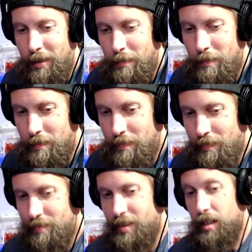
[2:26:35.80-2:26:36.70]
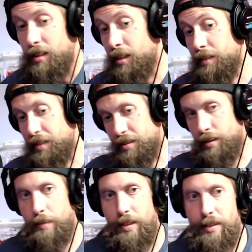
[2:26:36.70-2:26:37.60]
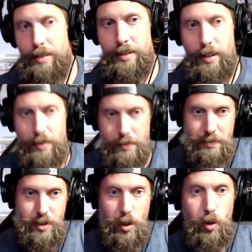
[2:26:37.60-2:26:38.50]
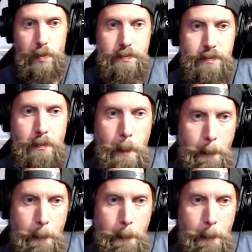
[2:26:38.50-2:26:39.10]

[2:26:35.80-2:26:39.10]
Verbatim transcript: um, love the tournament edition. That was dope.